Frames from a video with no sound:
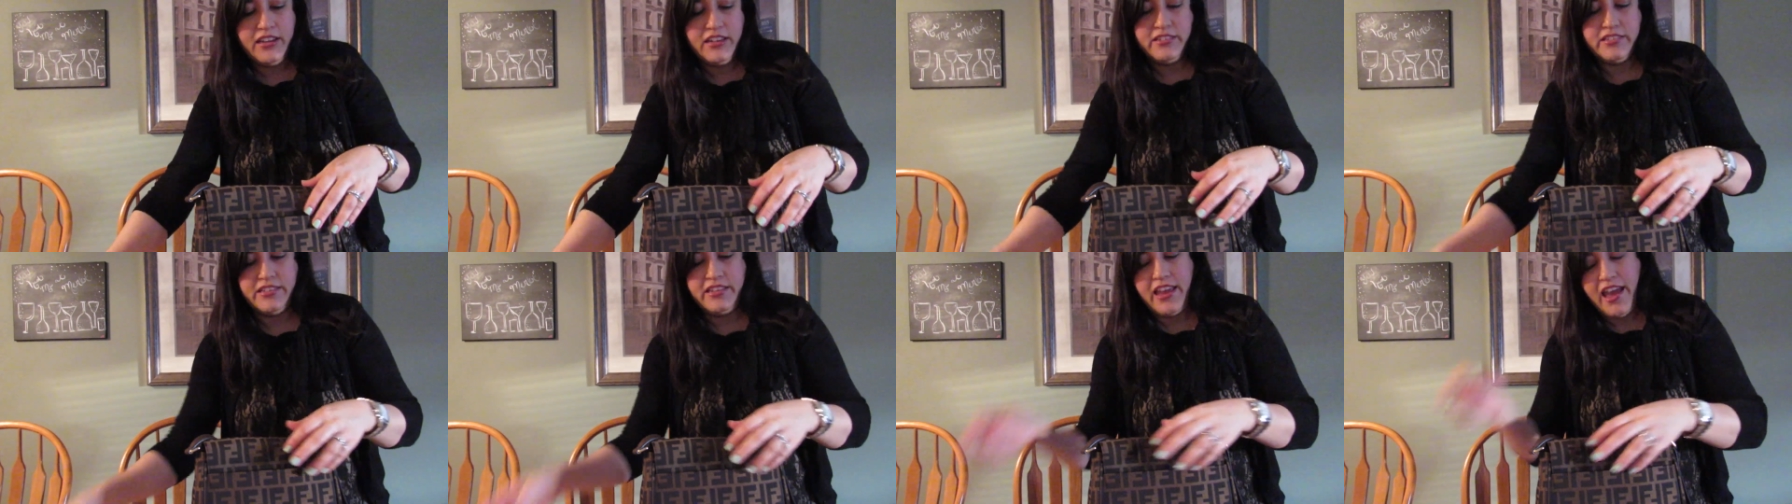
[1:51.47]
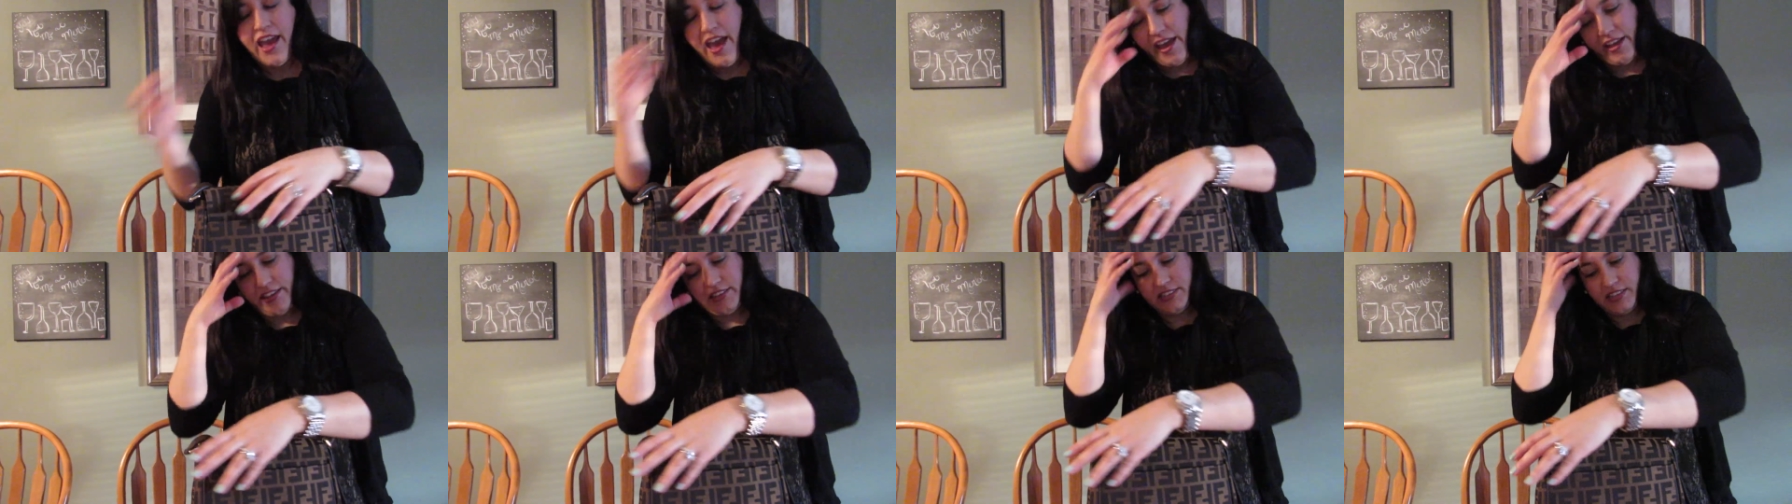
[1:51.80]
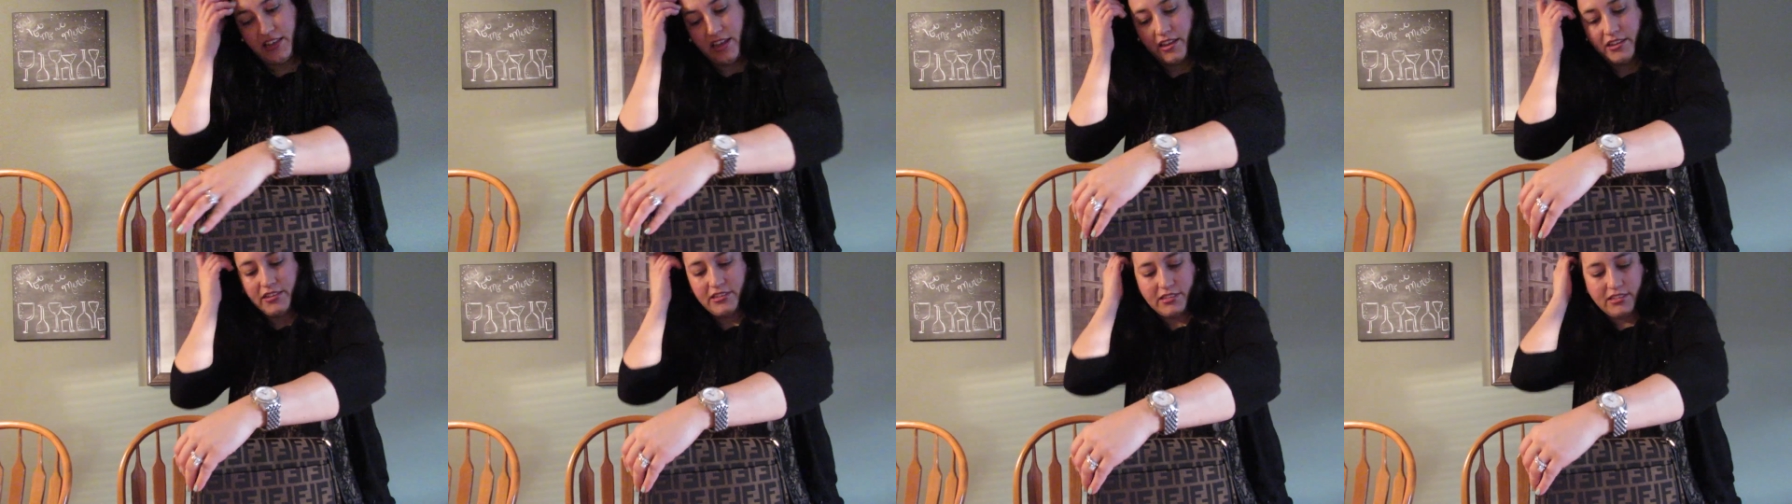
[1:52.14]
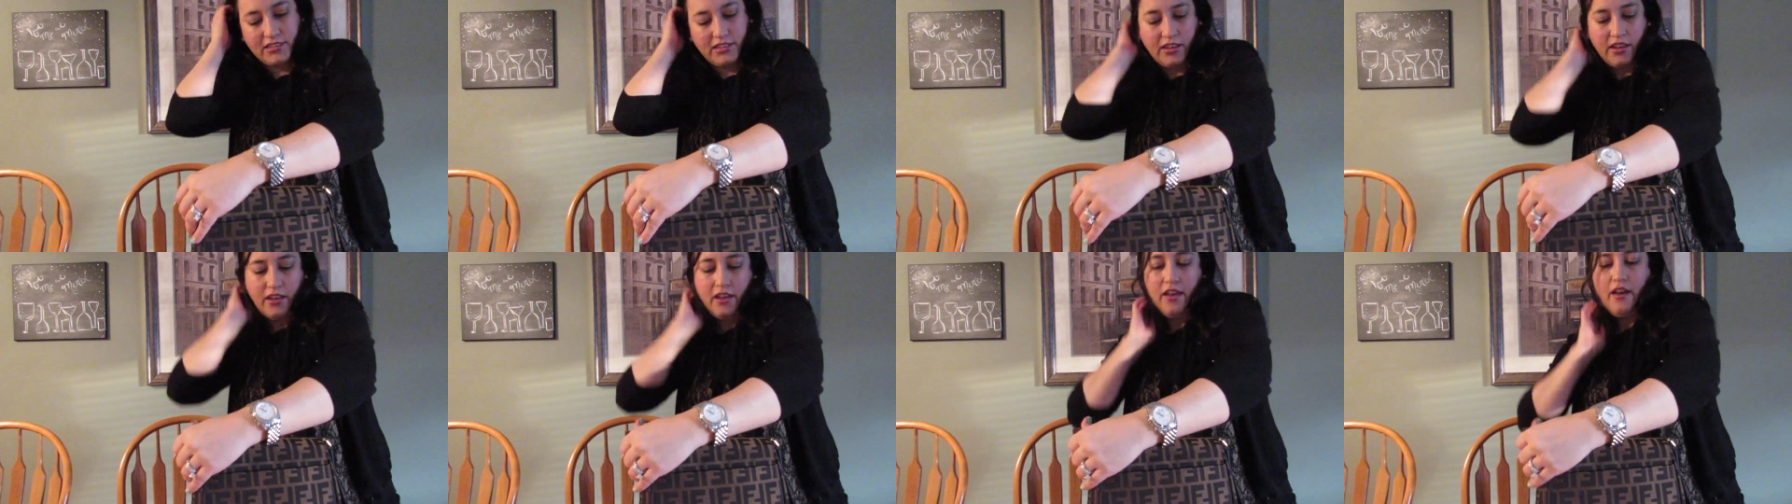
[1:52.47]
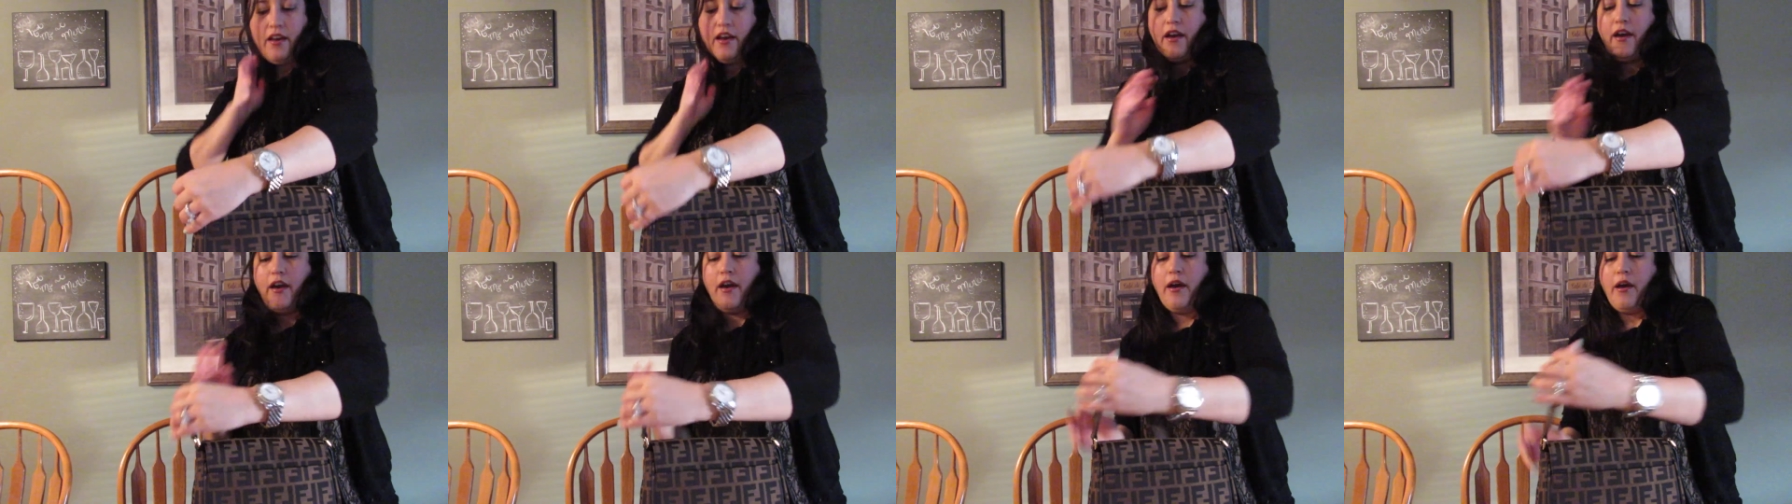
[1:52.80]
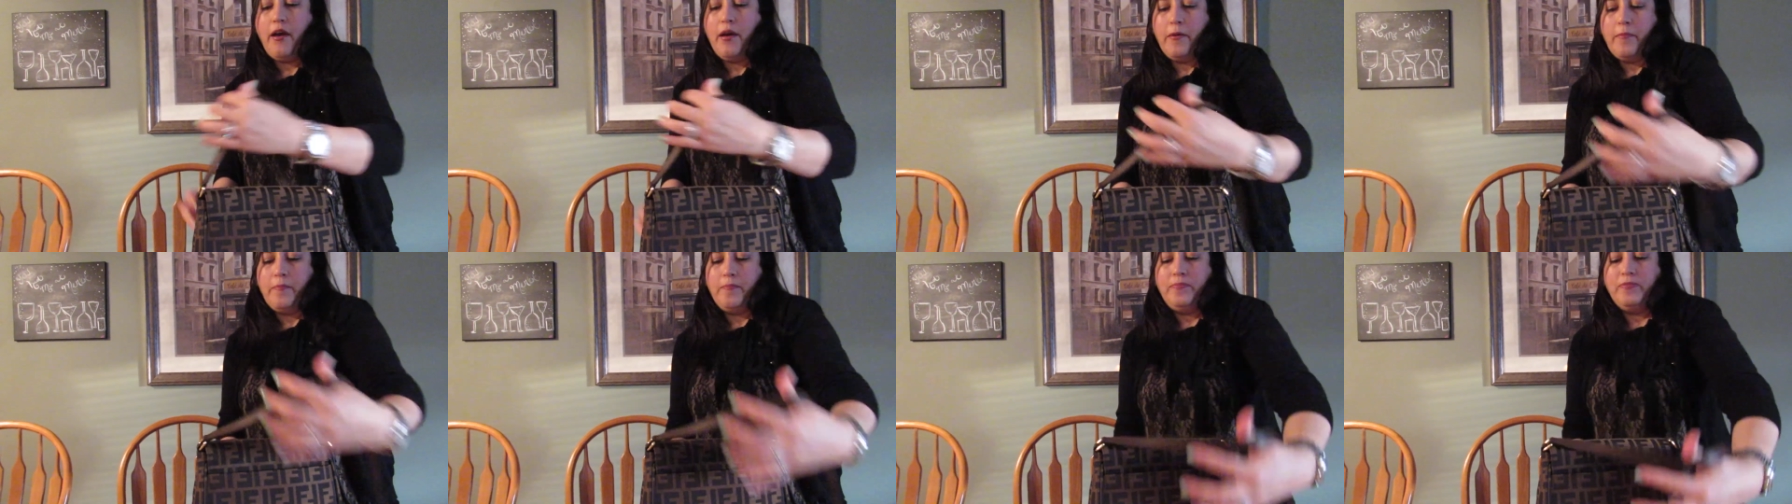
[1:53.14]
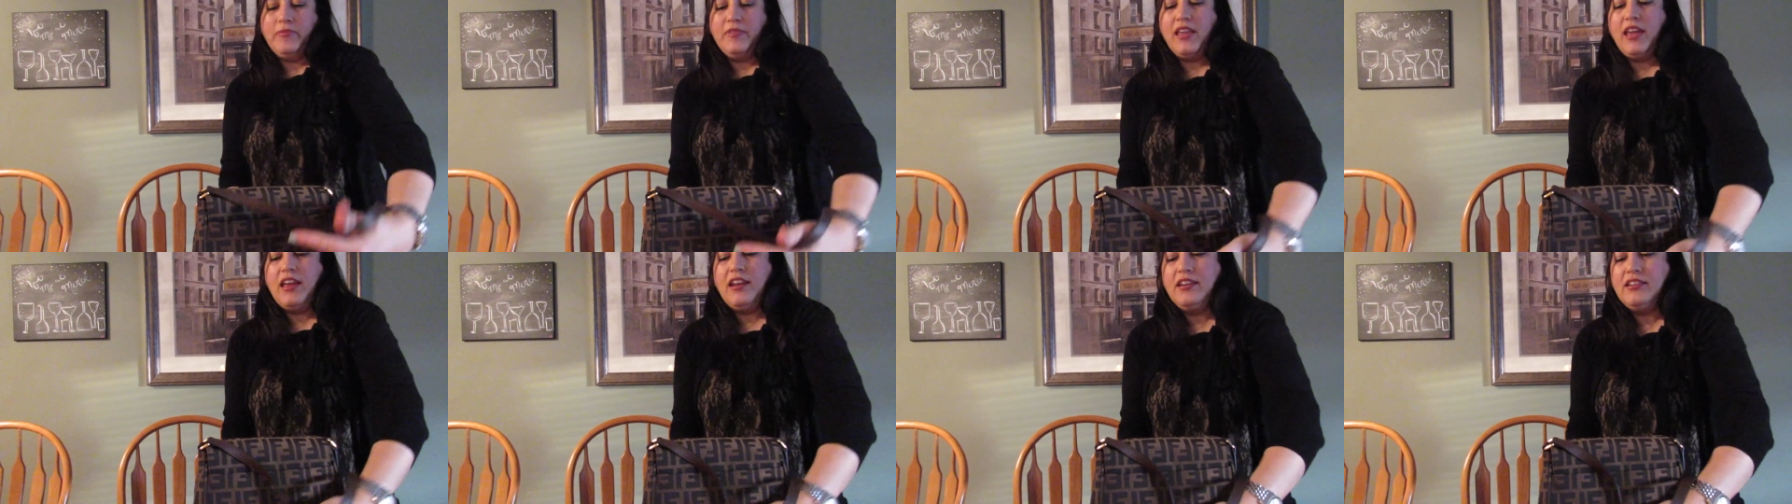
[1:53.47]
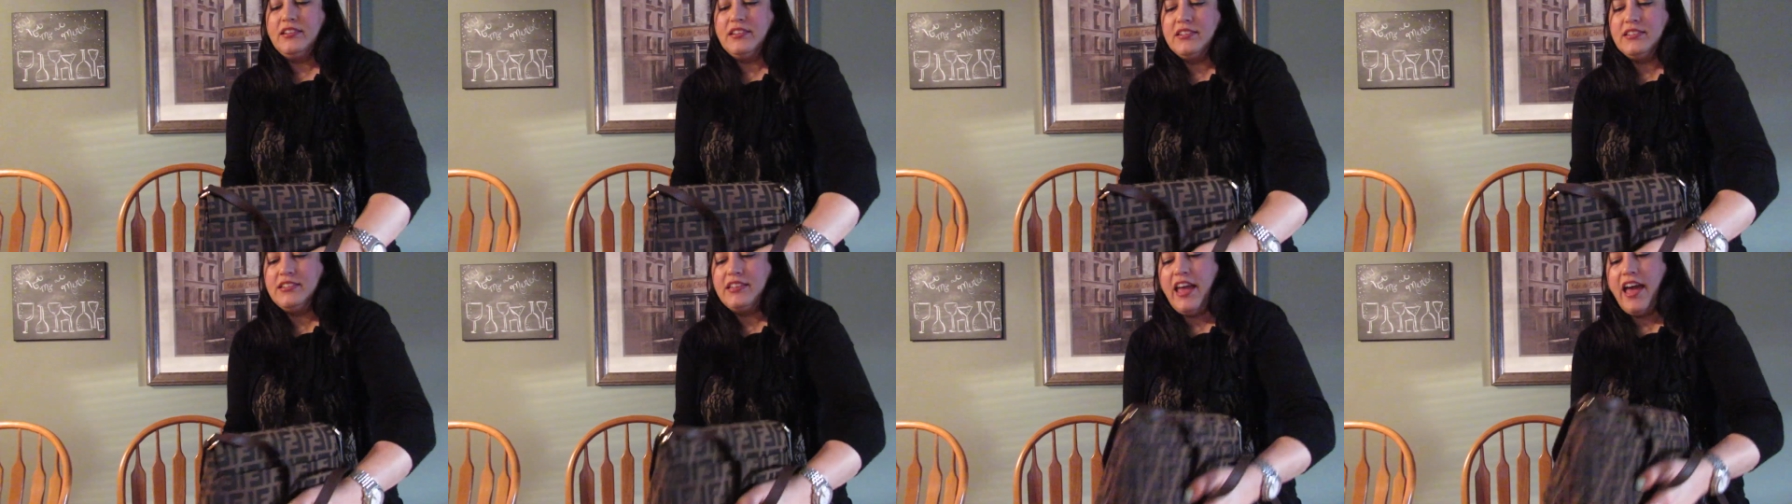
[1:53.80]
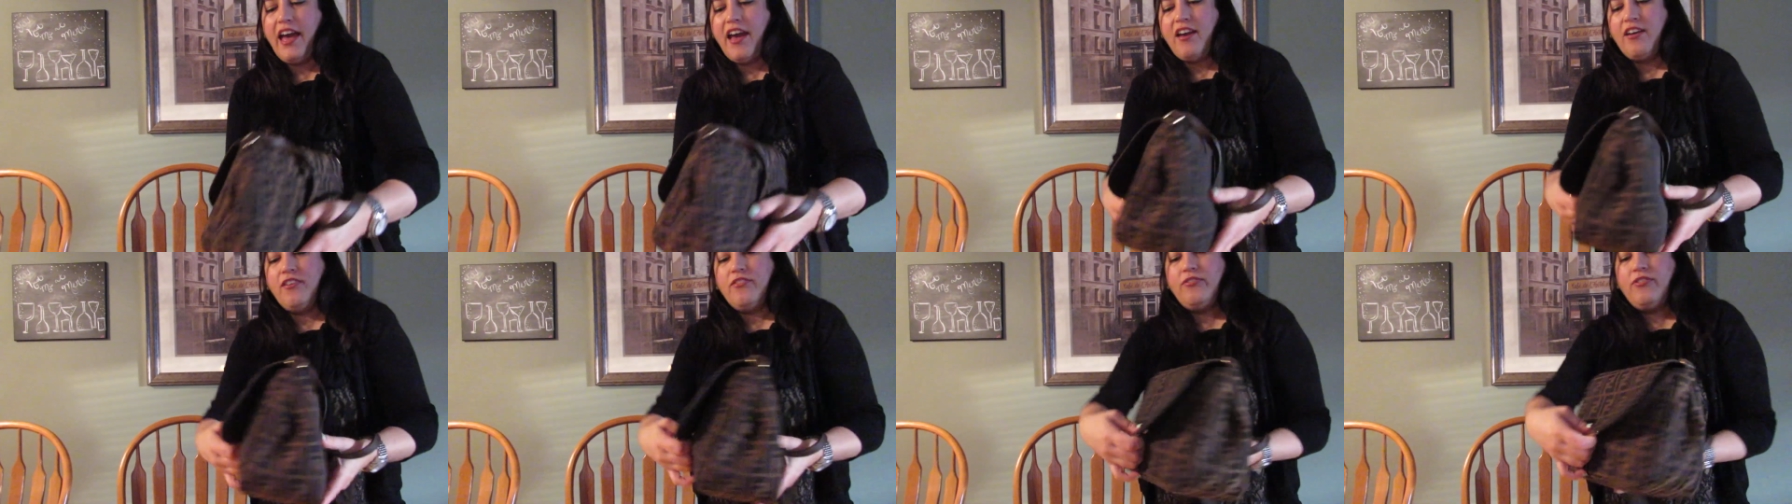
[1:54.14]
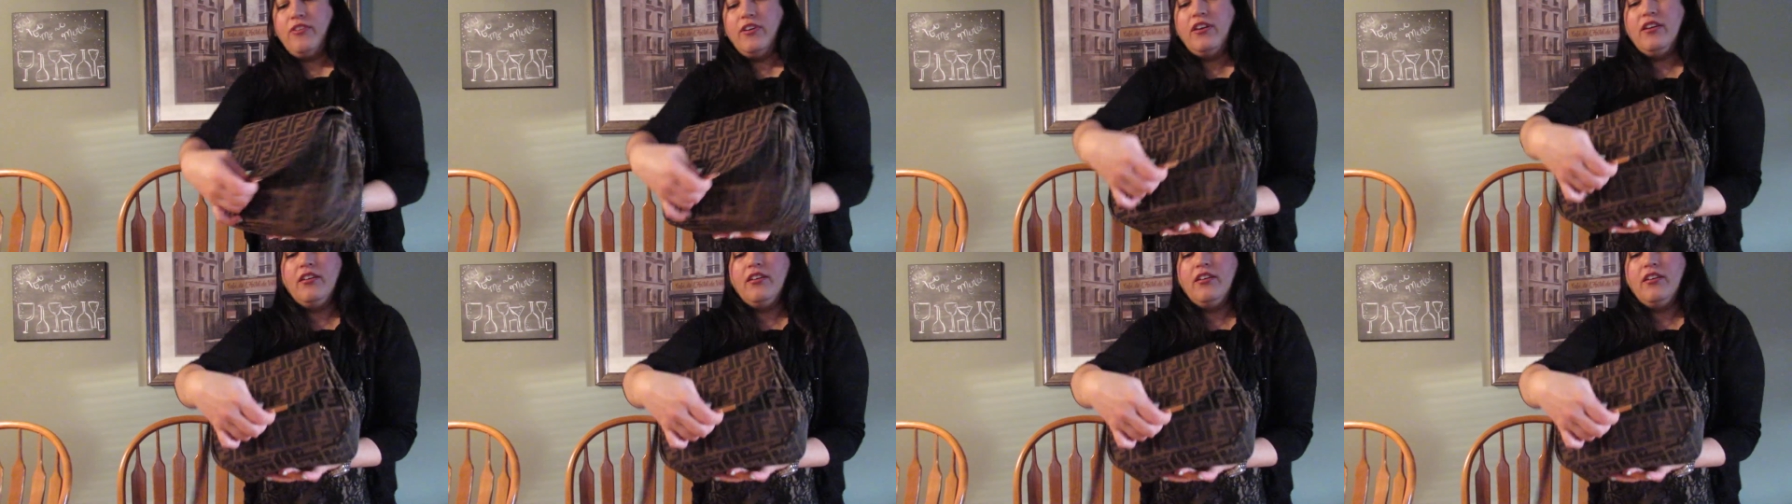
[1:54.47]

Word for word: easy access. Um, and it does have